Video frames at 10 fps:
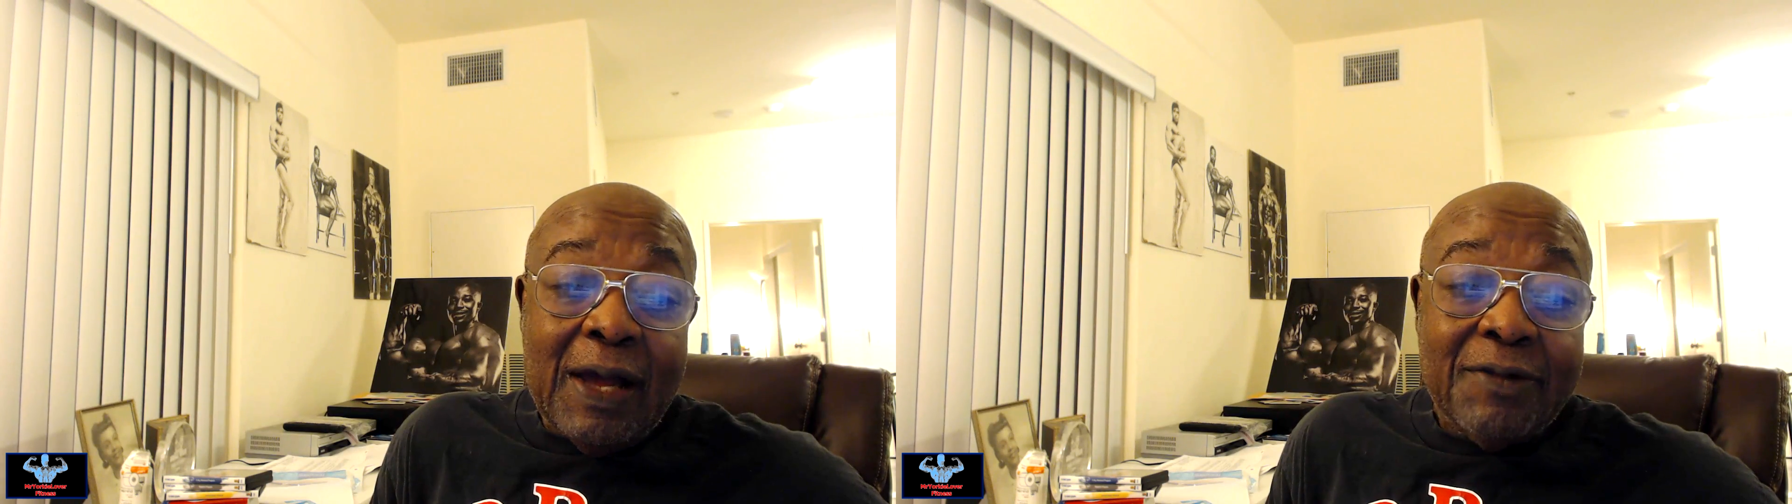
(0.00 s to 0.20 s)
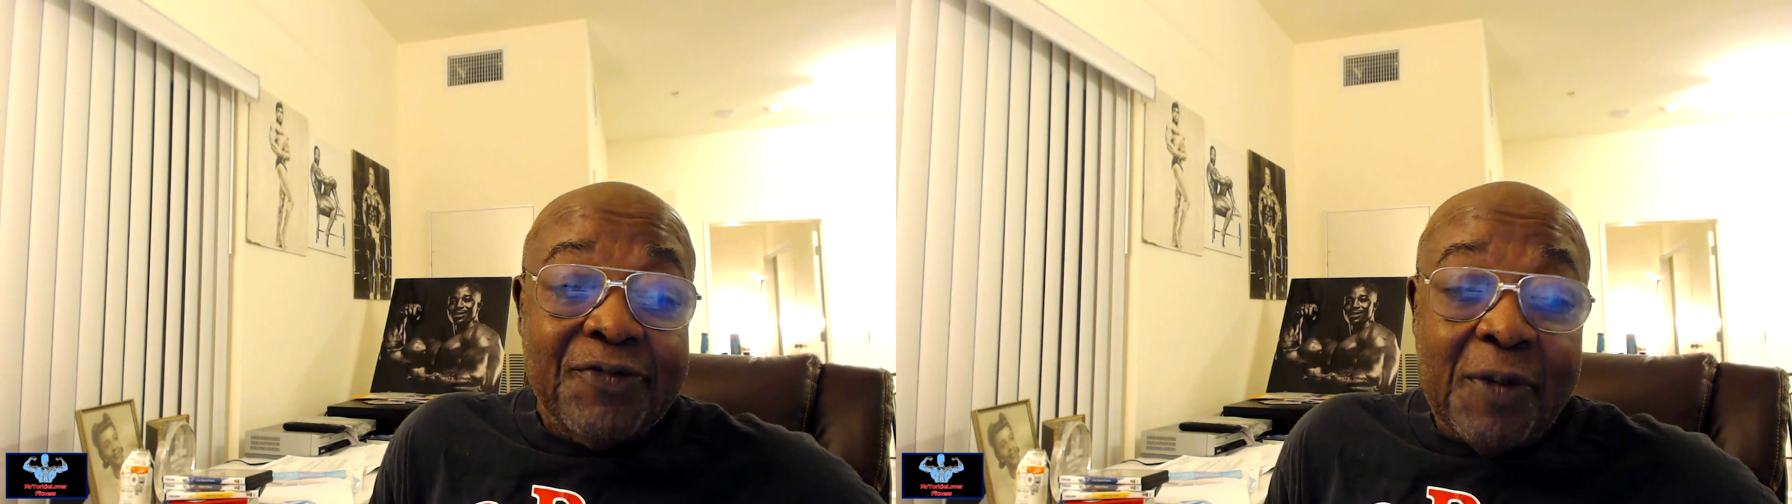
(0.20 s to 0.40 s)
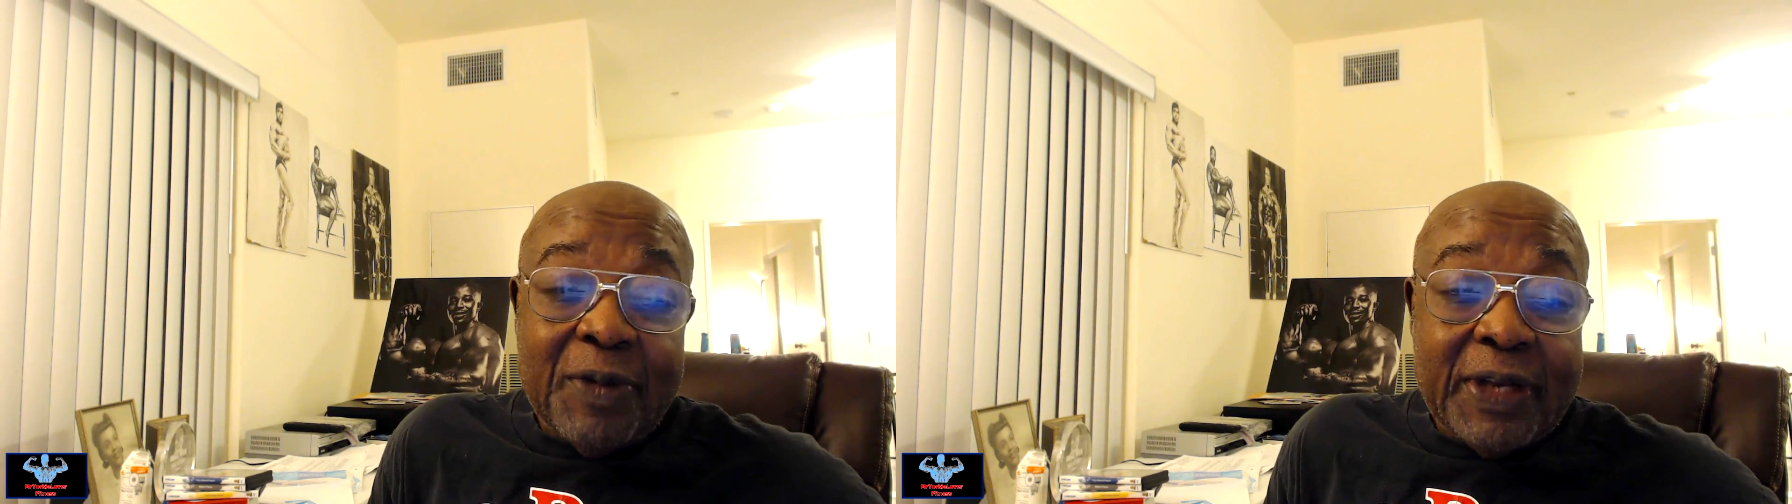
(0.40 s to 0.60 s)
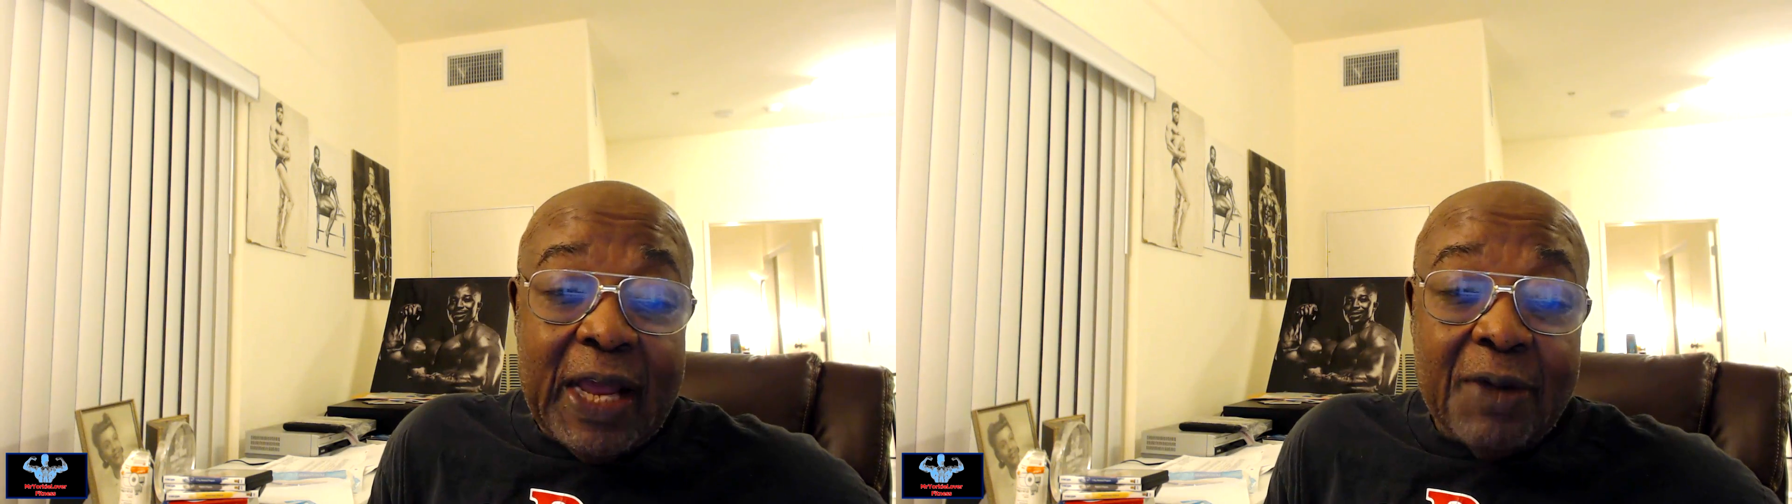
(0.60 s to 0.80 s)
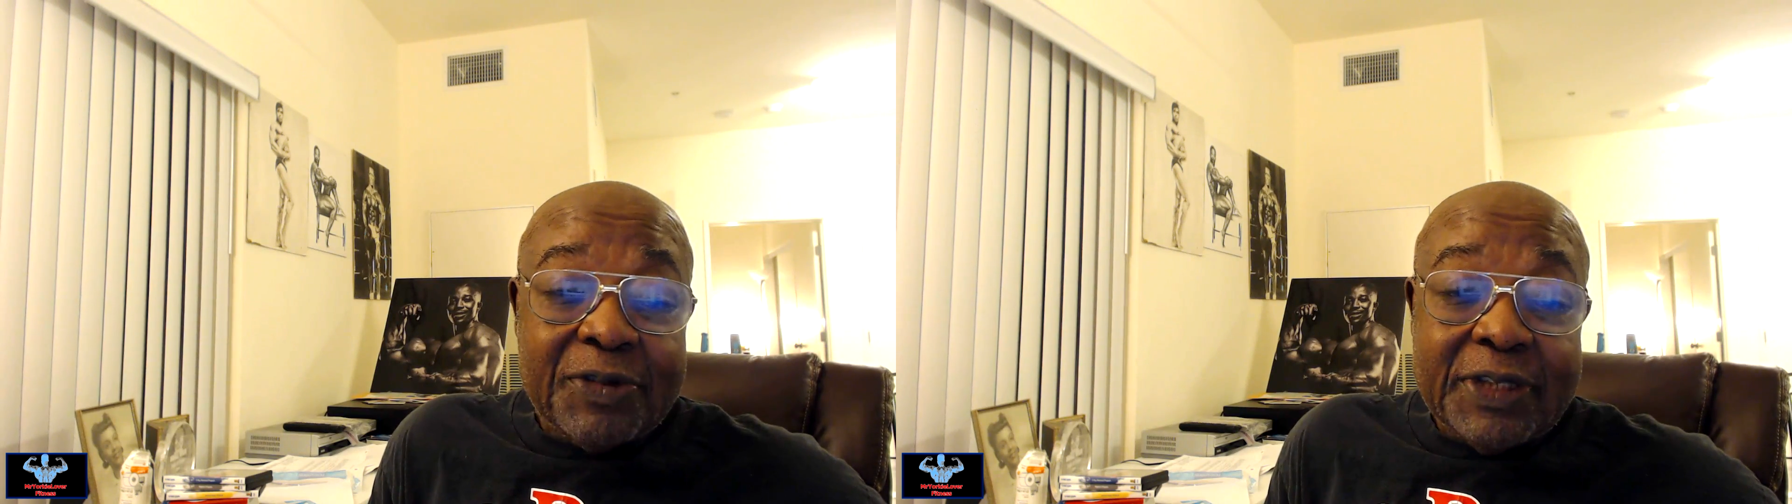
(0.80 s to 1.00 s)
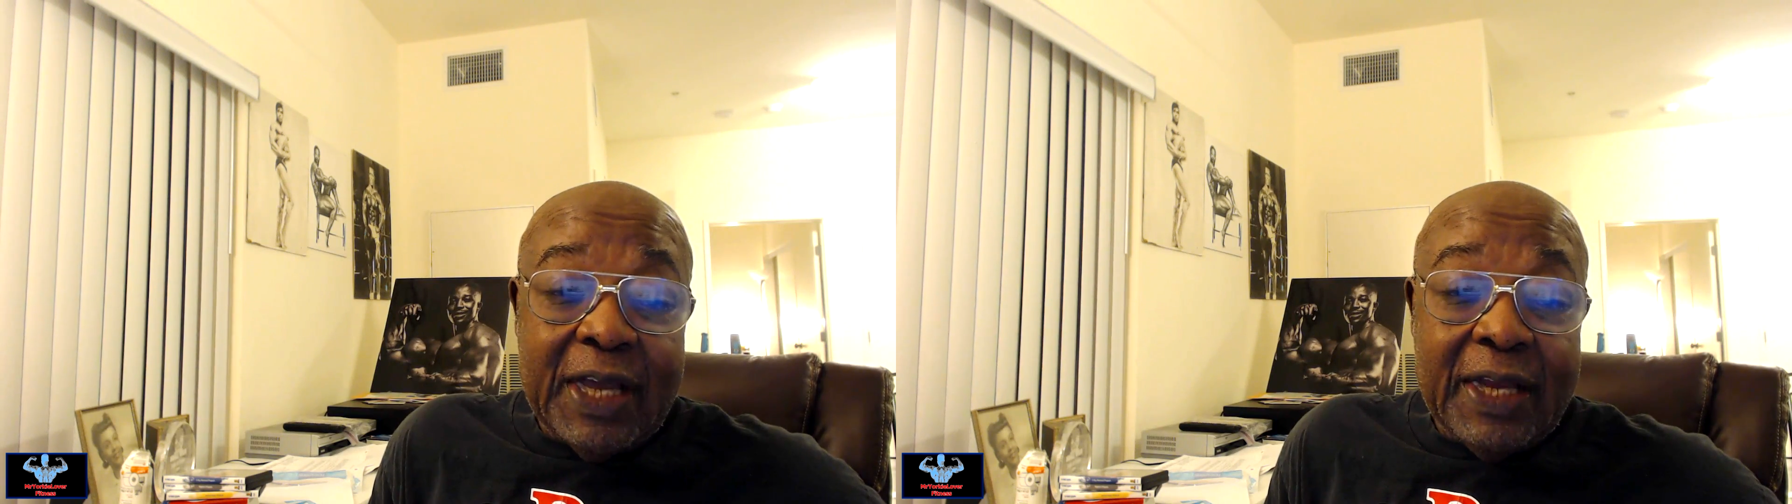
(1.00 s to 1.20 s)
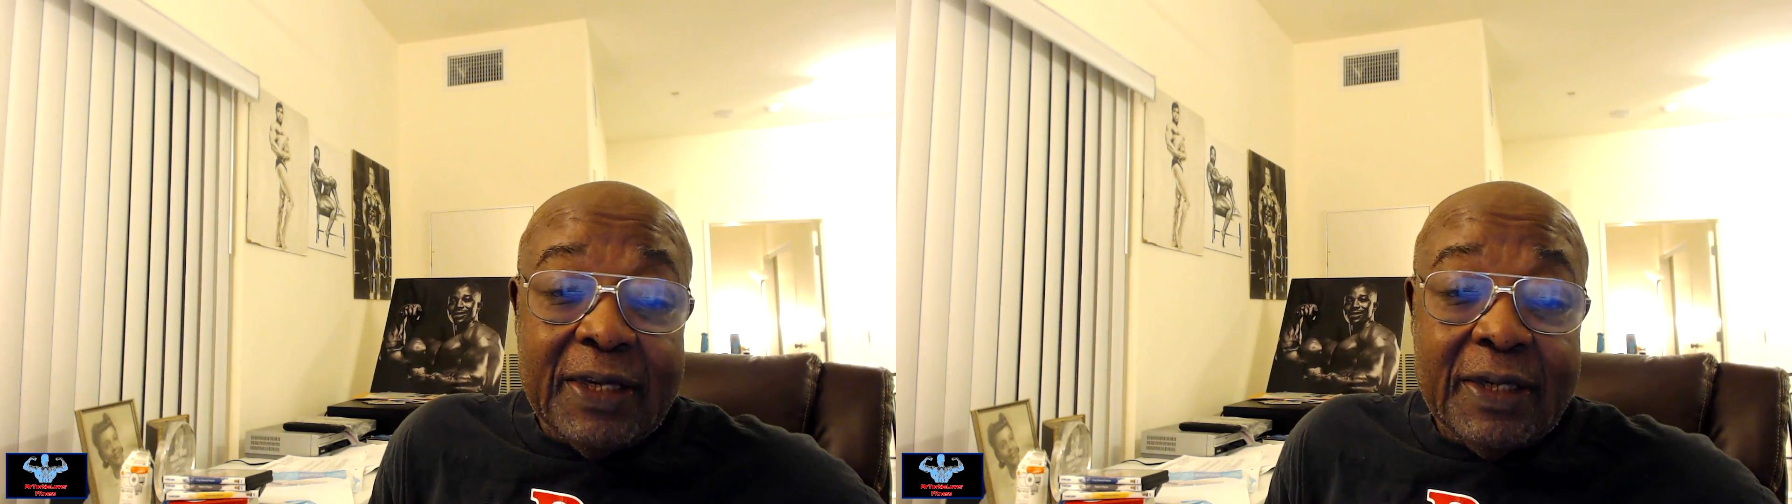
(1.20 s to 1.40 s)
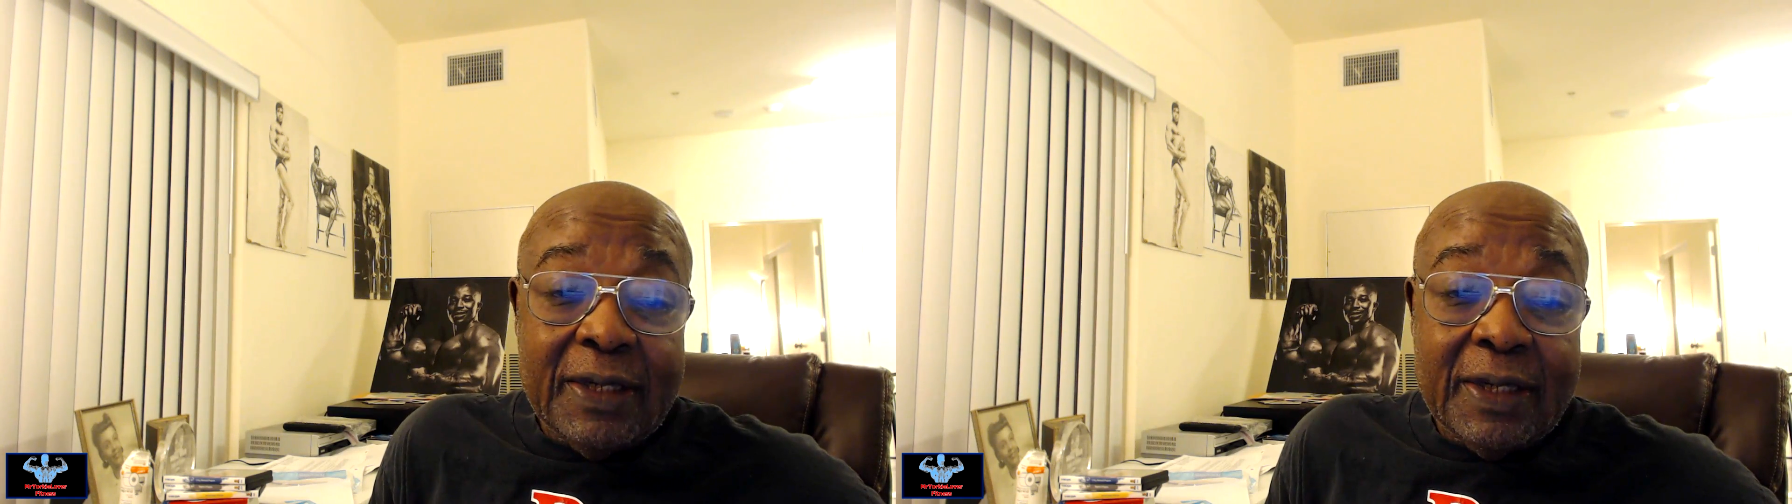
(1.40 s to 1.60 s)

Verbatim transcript: From the day I was 10,